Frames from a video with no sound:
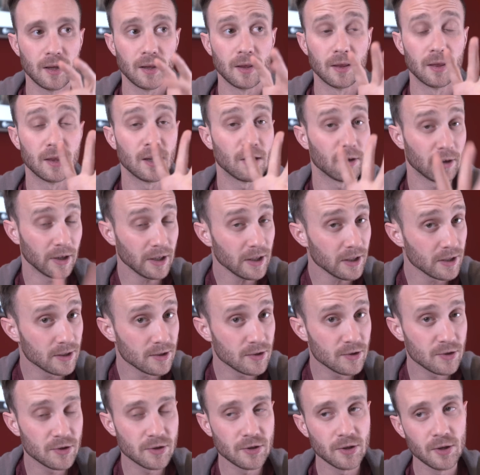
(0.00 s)
There
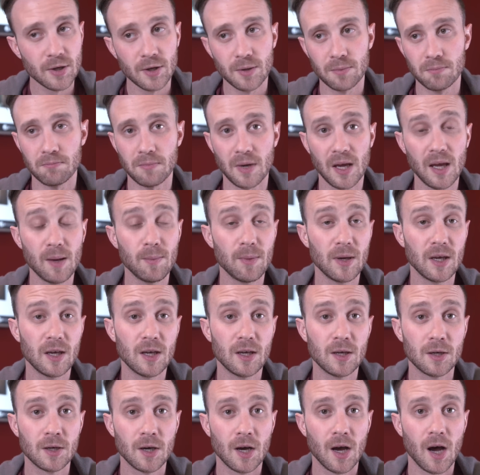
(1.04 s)
is
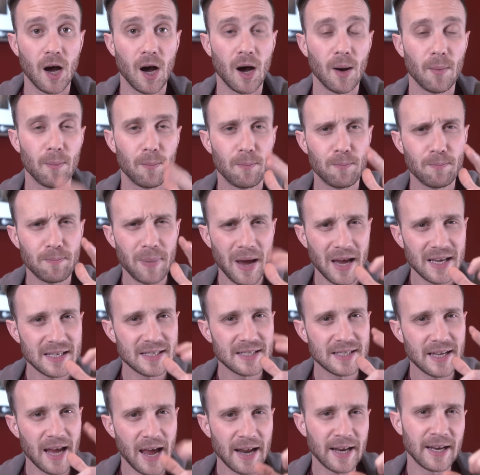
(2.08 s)
maybe a
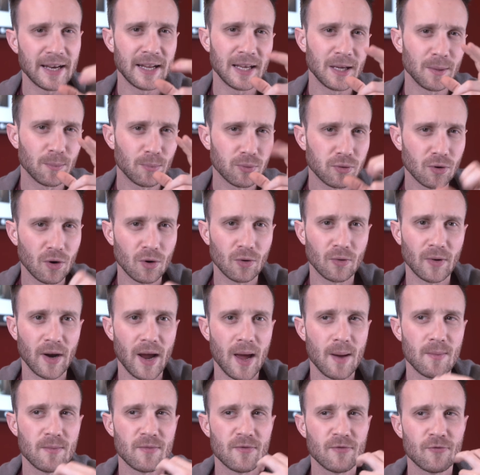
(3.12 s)
best editing
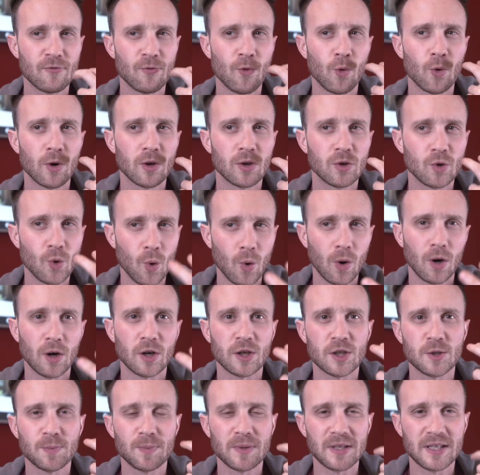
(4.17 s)
program for your
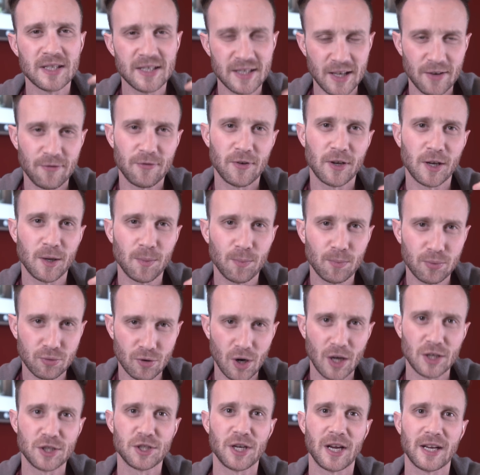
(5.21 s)
specific
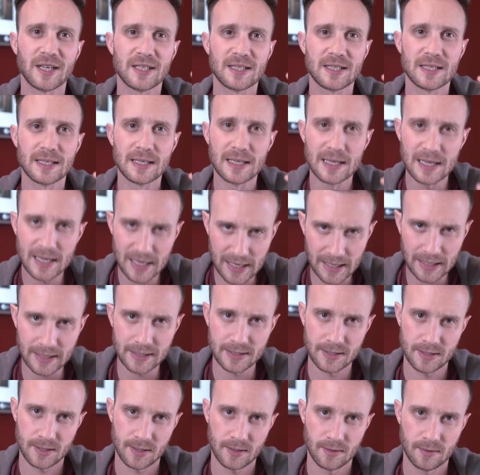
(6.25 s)
project's
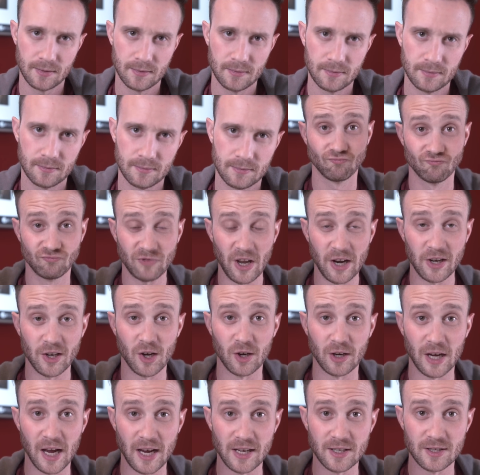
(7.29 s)
needs. There you
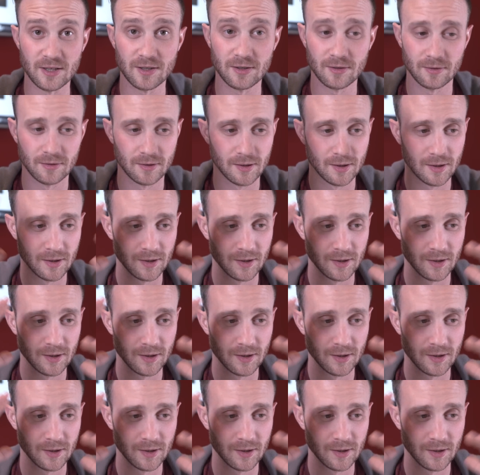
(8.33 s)
go, guys.